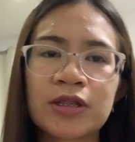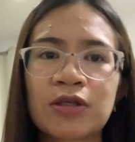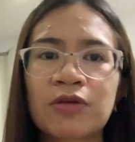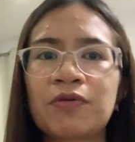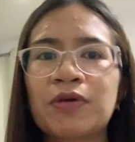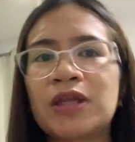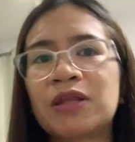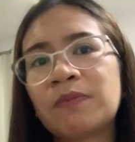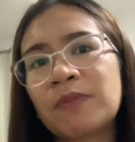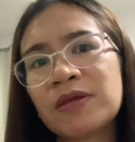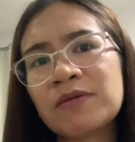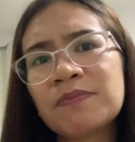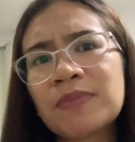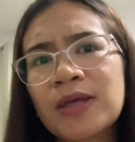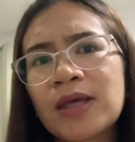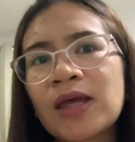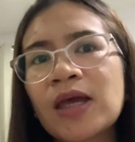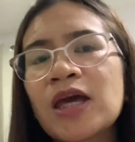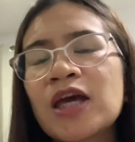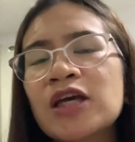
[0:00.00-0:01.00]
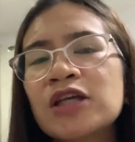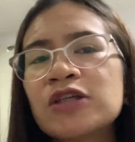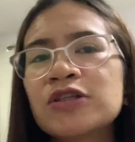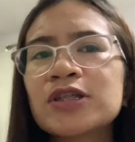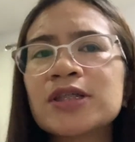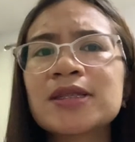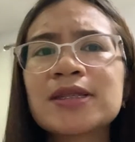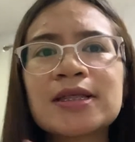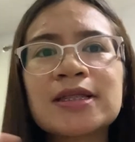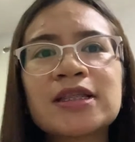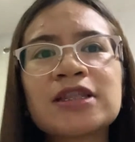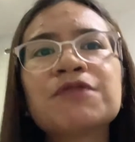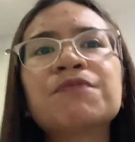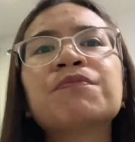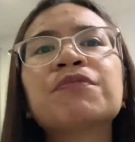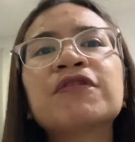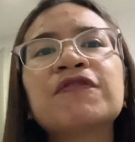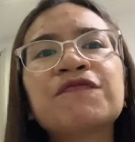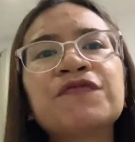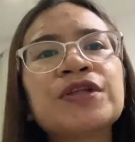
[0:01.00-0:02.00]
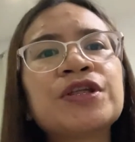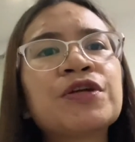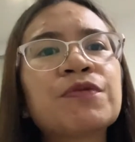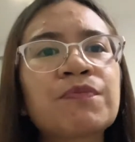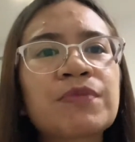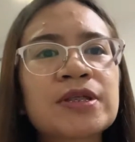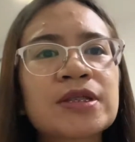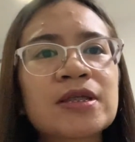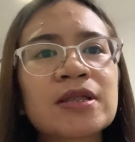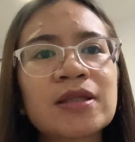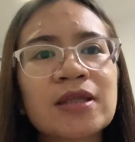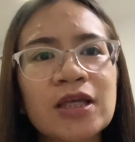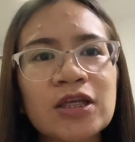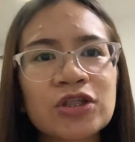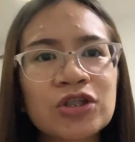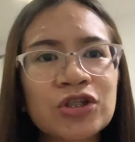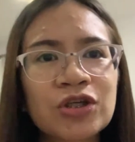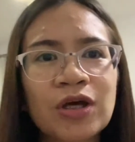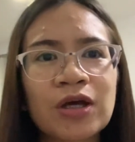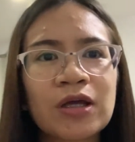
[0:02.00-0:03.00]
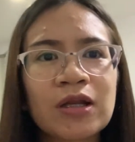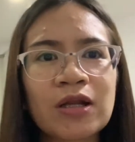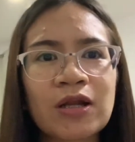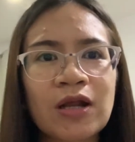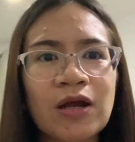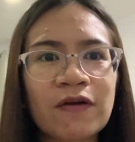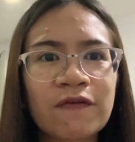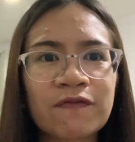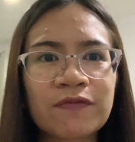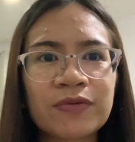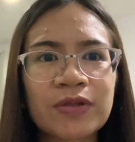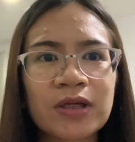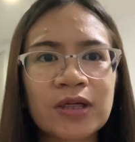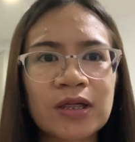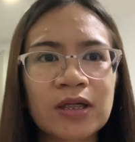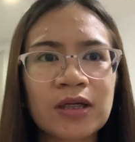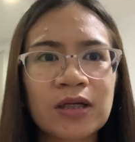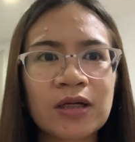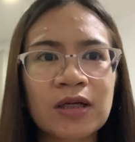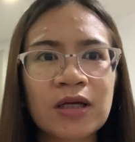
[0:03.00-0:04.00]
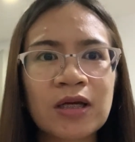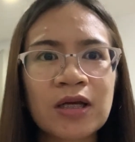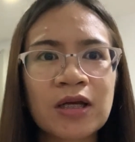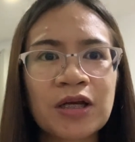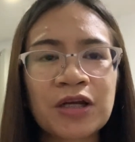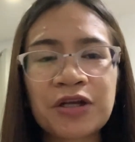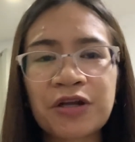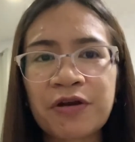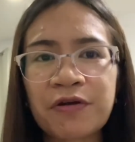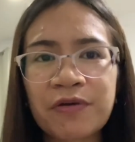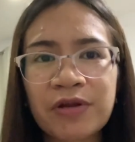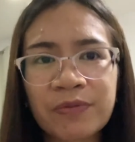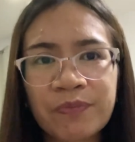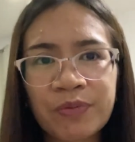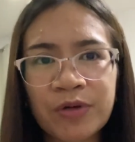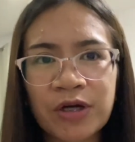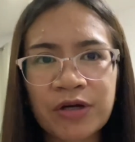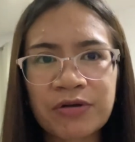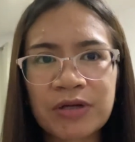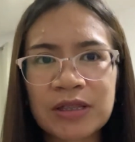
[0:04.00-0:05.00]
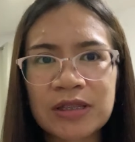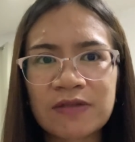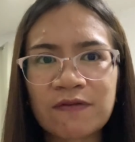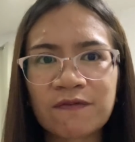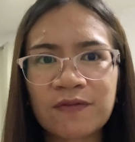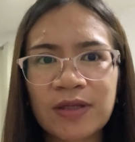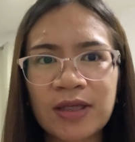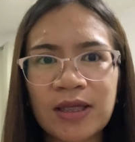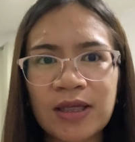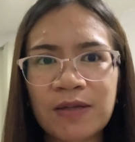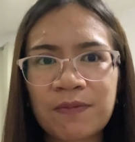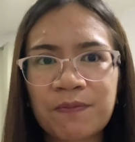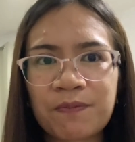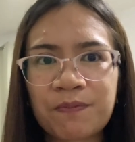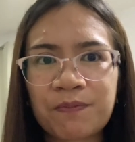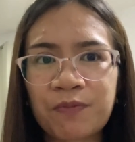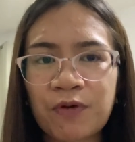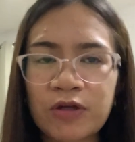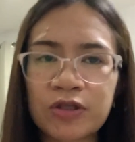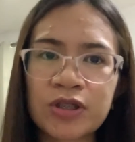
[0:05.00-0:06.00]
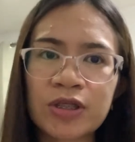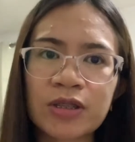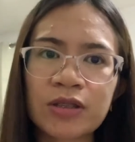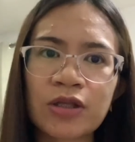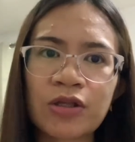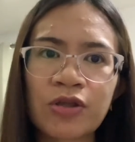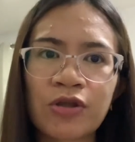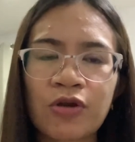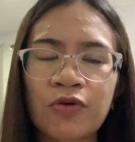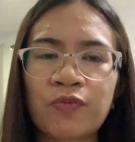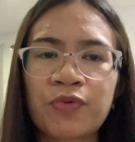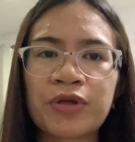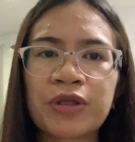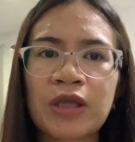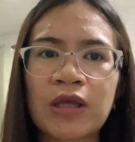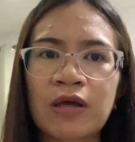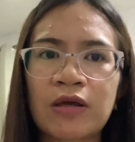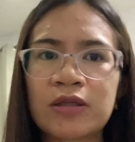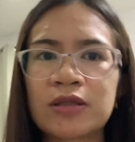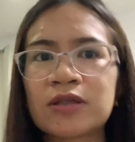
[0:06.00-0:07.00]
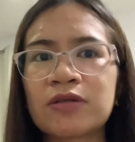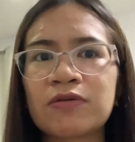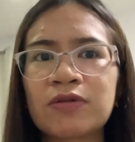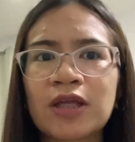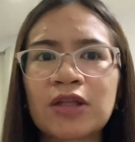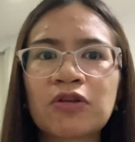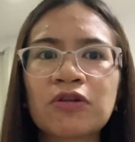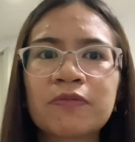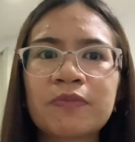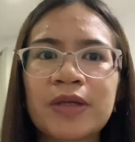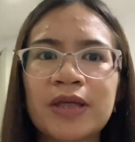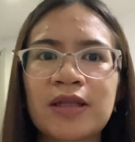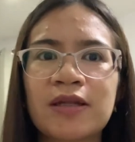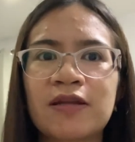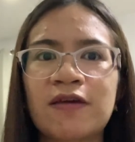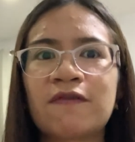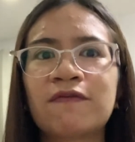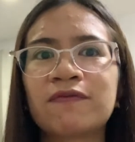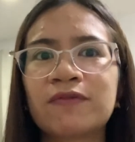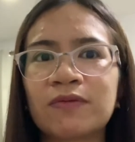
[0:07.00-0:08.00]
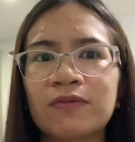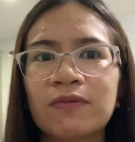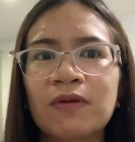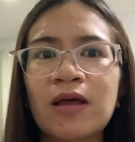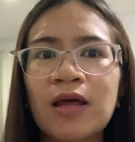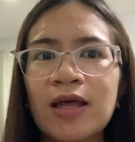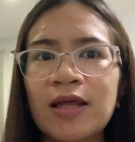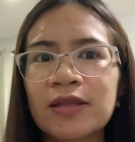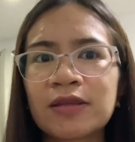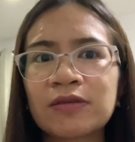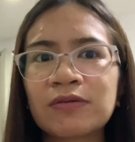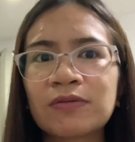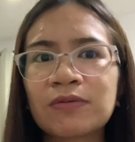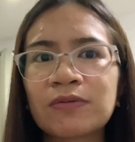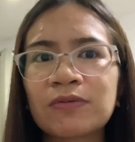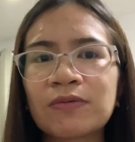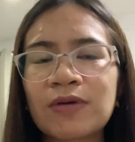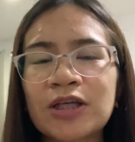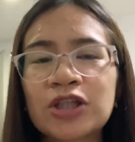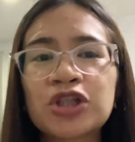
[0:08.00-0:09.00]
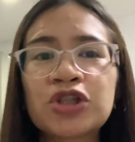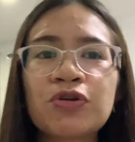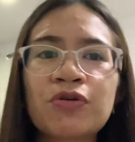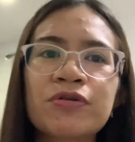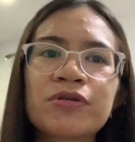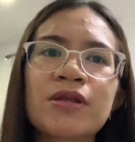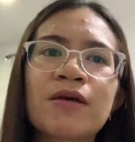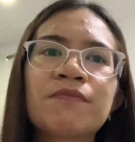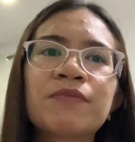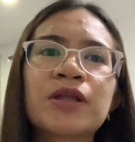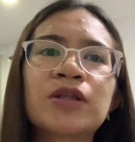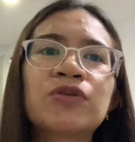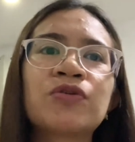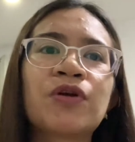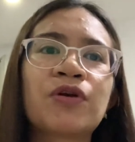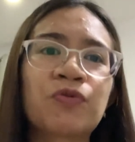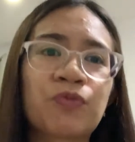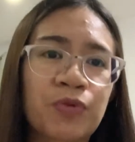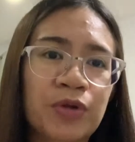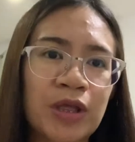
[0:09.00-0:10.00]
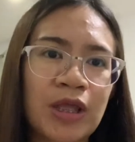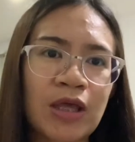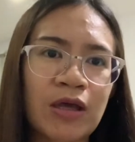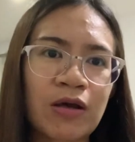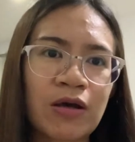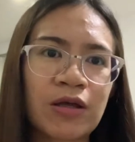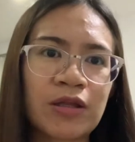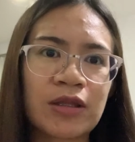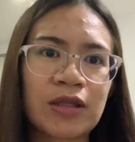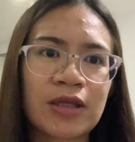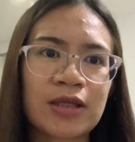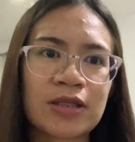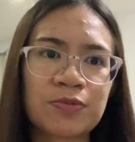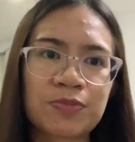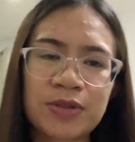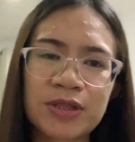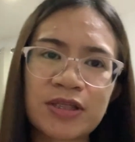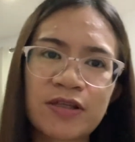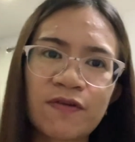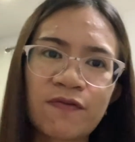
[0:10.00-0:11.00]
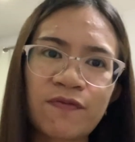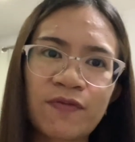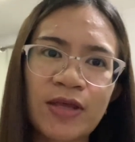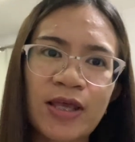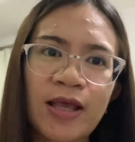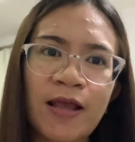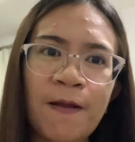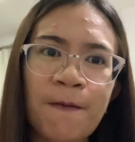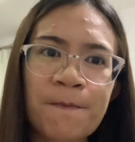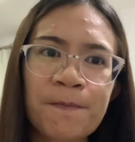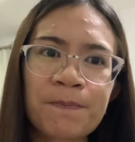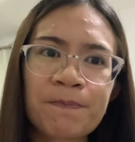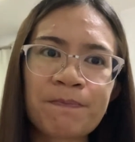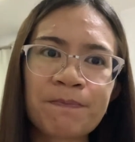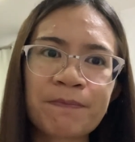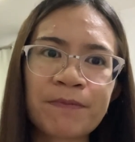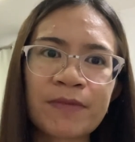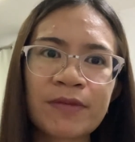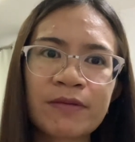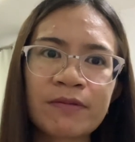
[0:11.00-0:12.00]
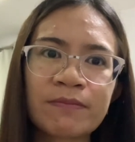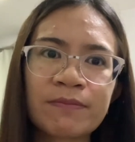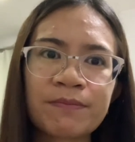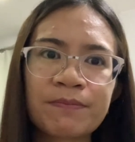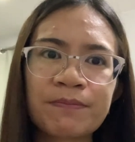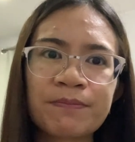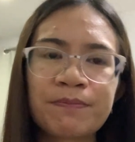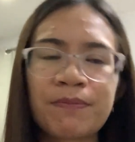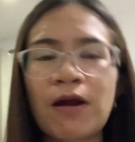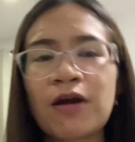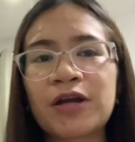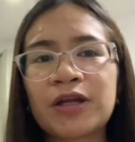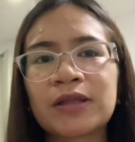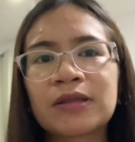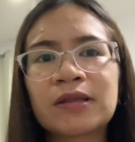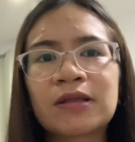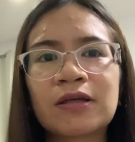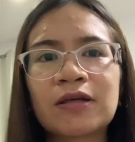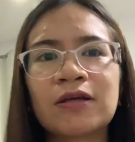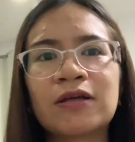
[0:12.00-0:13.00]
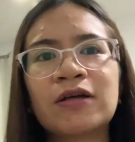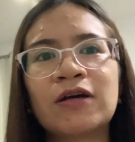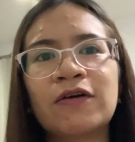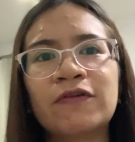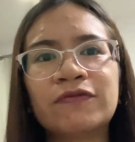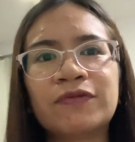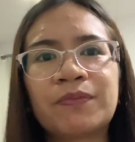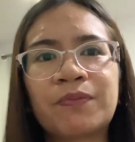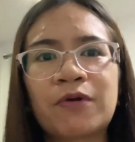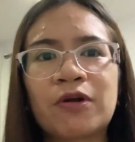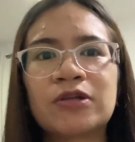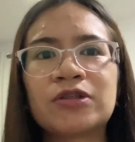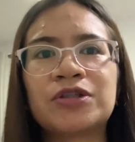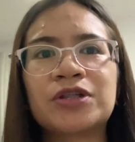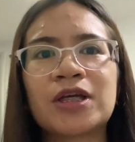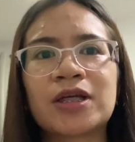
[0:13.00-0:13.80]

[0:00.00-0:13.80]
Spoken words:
So it may be just a simple video presentation of the current progress of the project that you're working on. So that will be enough to assure them that you are working on a specific part of the project.